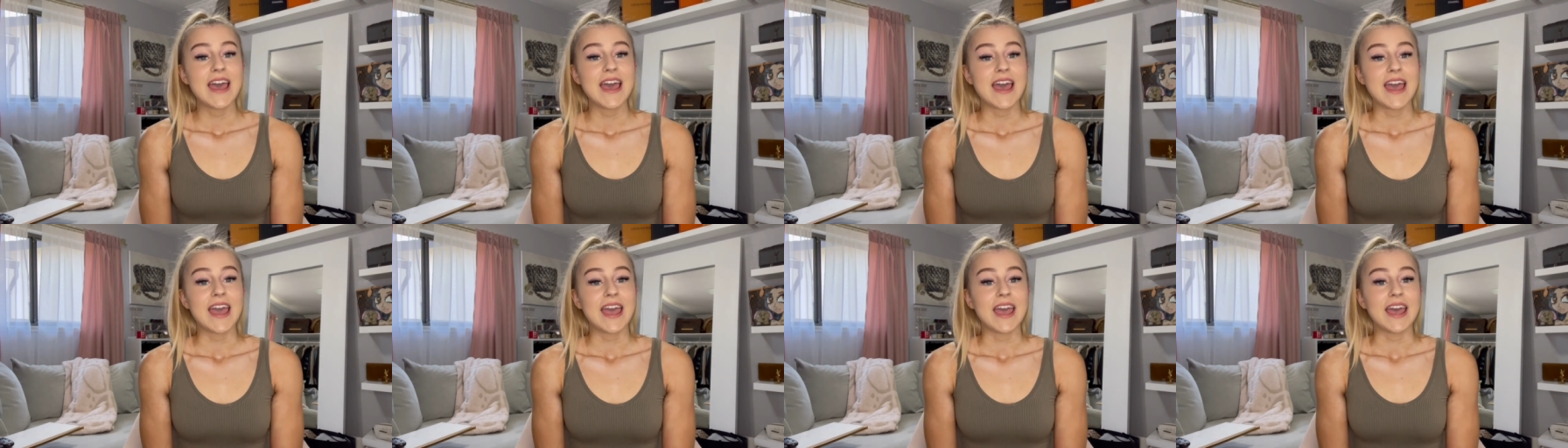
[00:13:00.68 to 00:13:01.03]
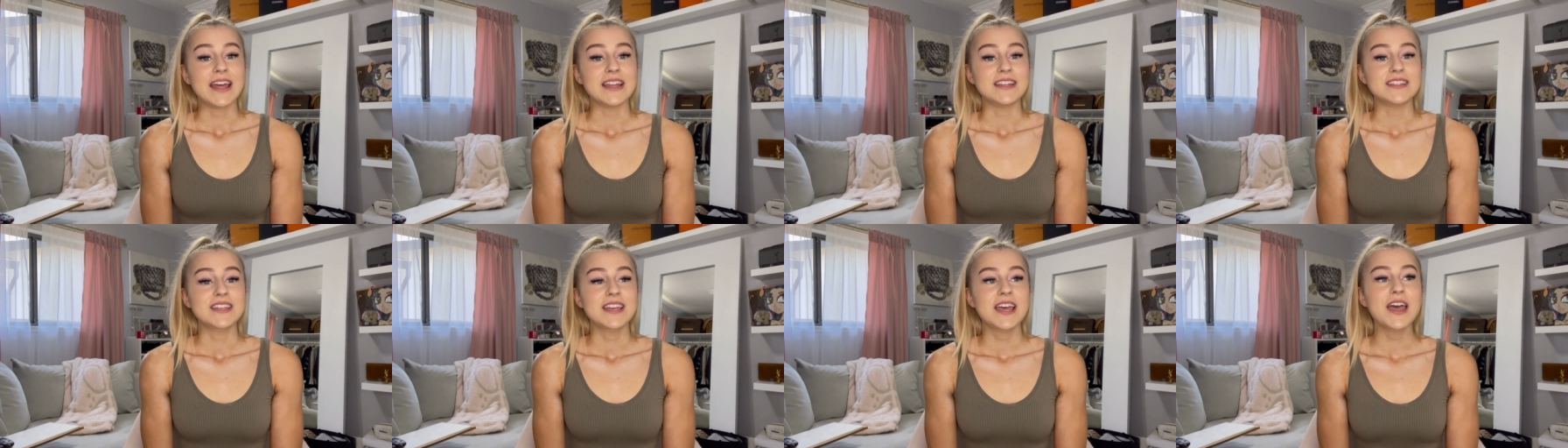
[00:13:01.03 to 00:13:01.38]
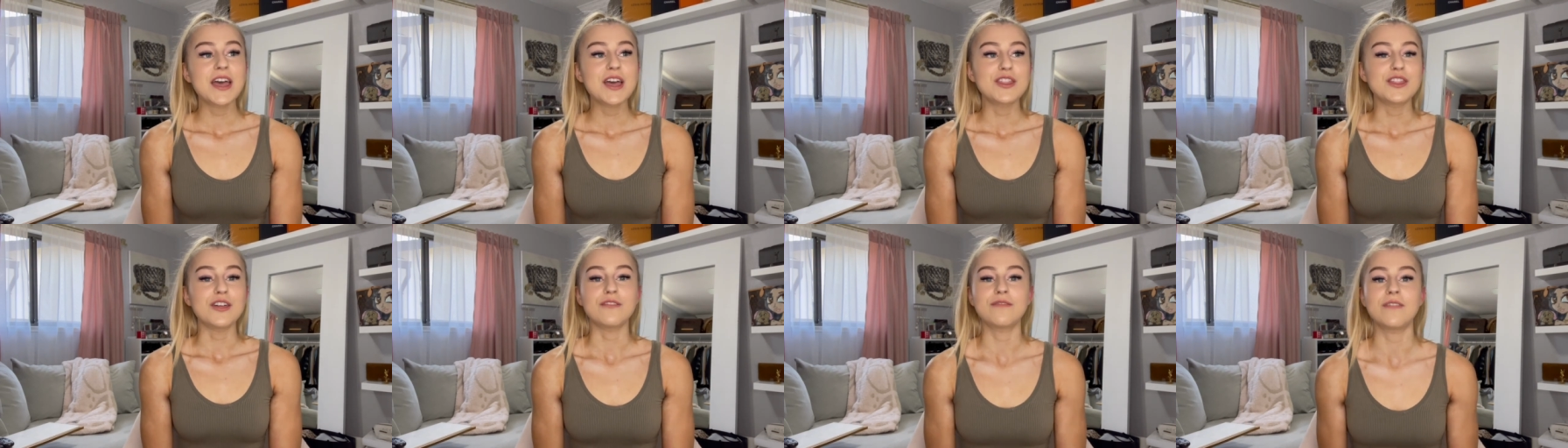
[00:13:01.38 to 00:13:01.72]
And
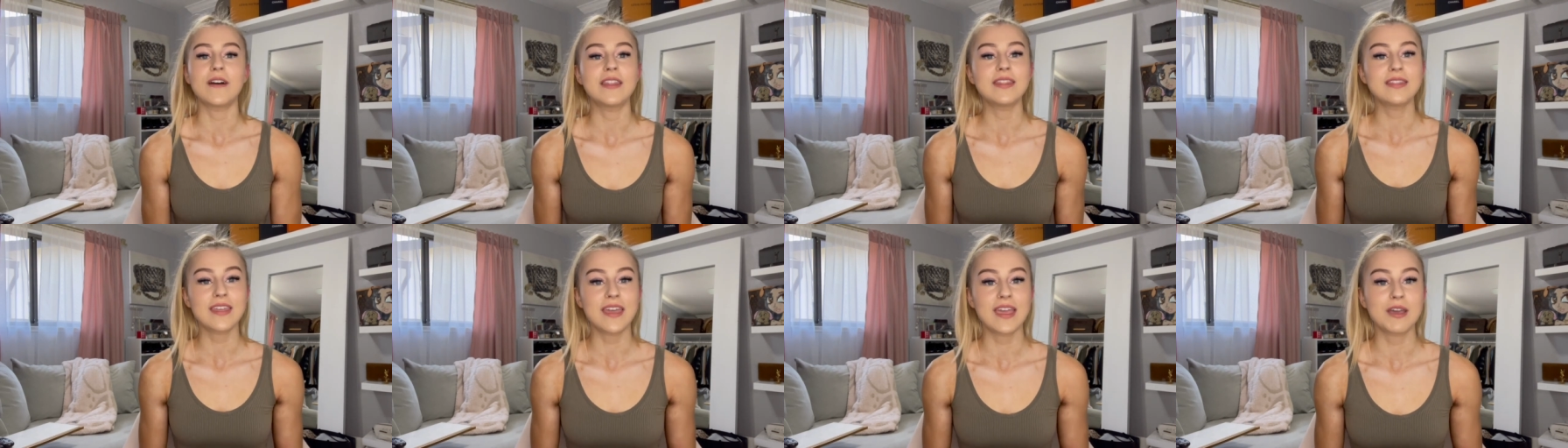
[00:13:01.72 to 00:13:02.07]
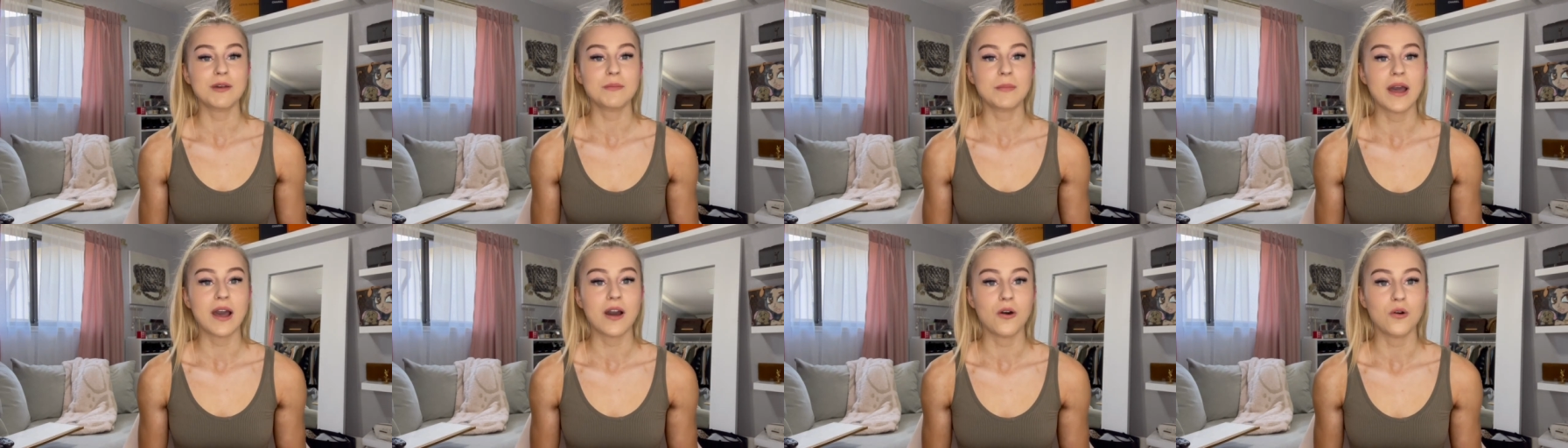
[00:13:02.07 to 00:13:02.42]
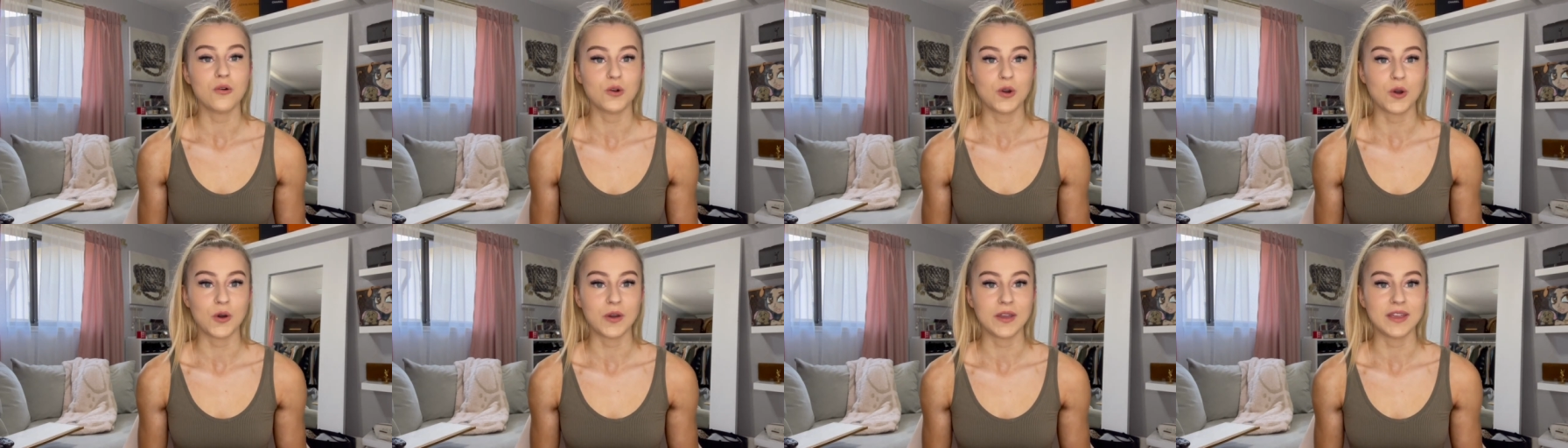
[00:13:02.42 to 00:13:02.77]
the fun thing
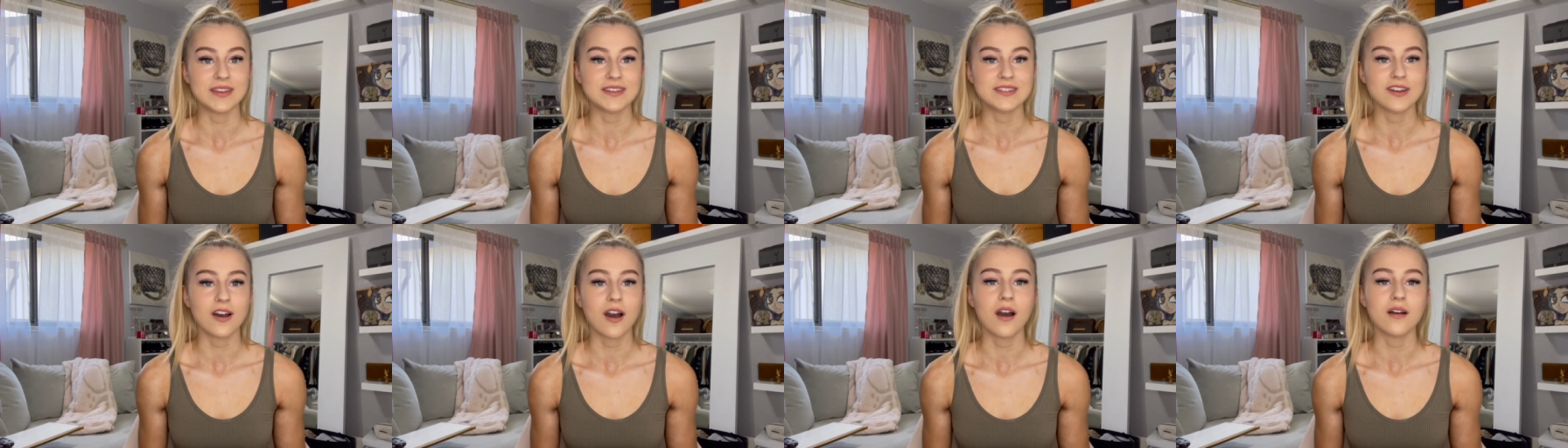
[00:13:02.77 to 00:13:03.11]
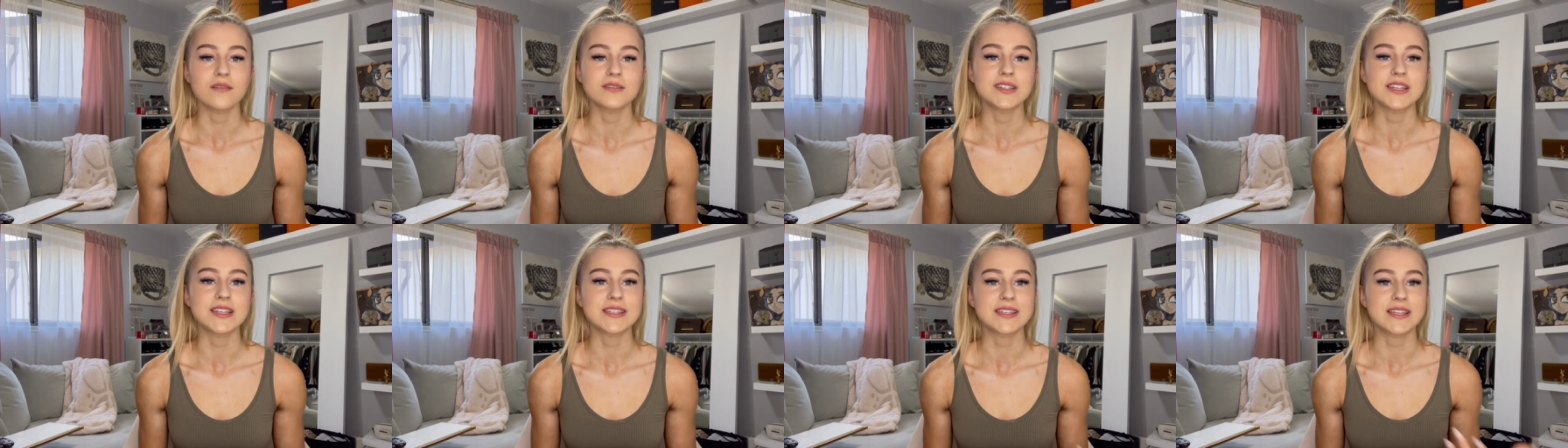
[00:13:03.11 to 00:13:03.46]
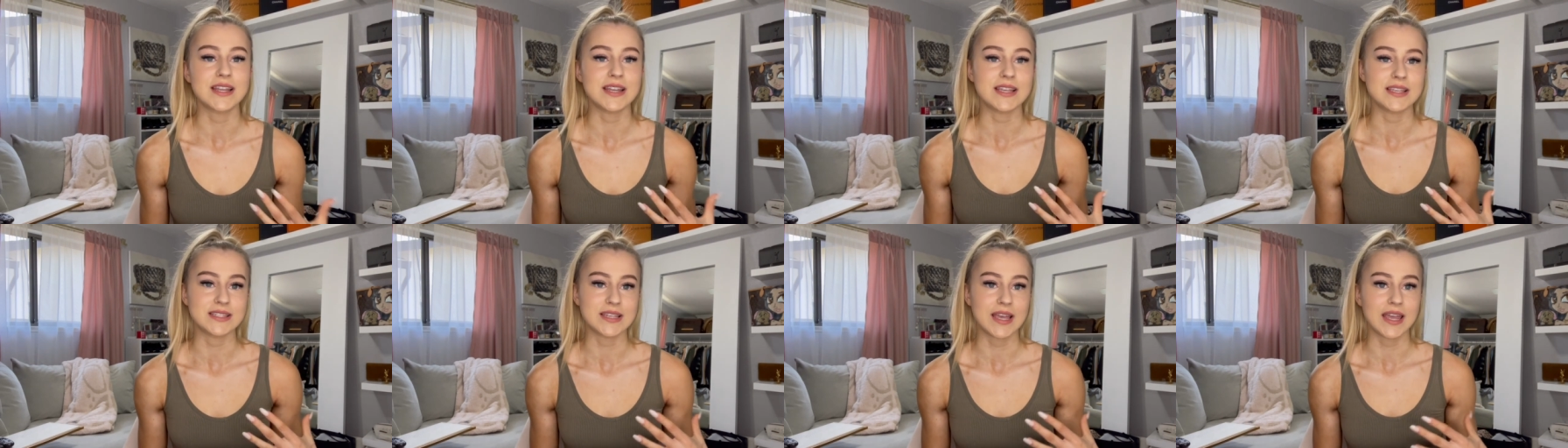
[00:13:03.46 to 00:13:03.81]
about going into off season
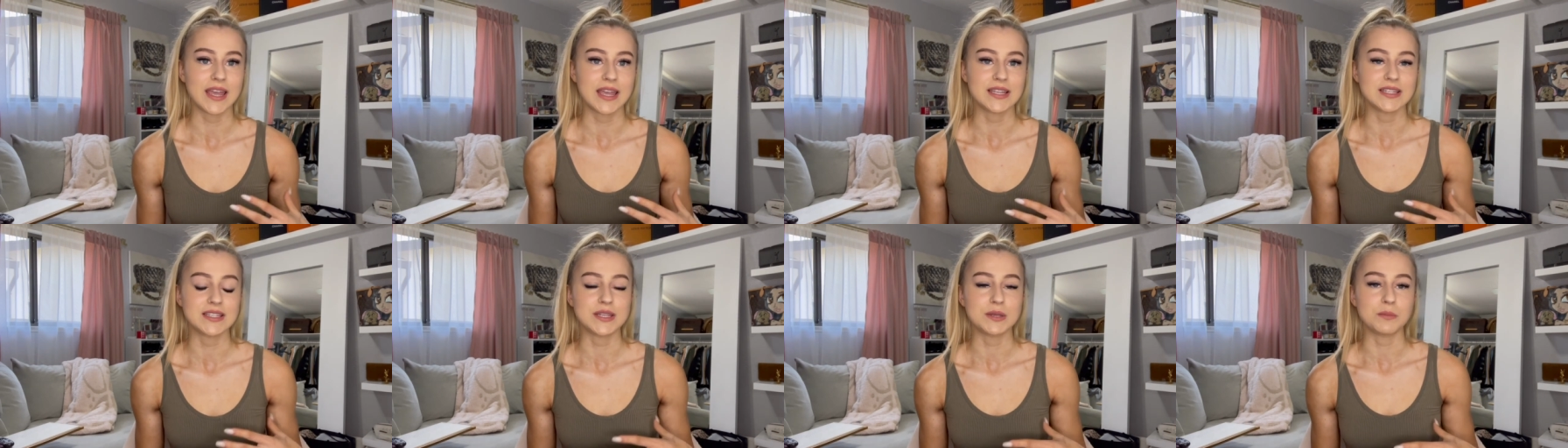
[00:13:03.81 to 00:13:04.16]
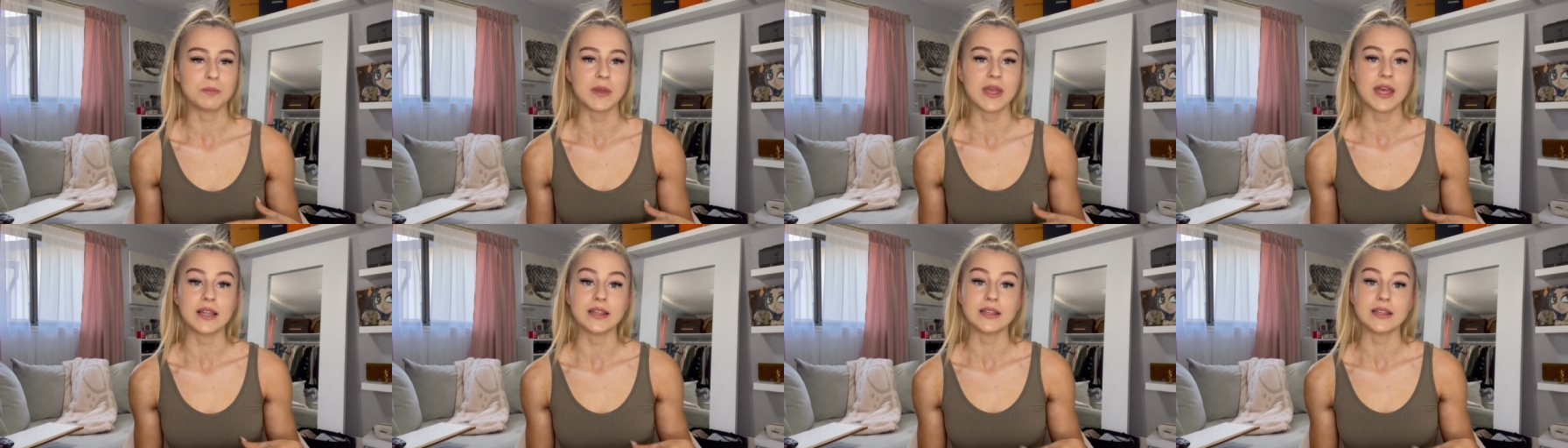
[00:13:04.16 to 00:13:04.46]
is I get to be a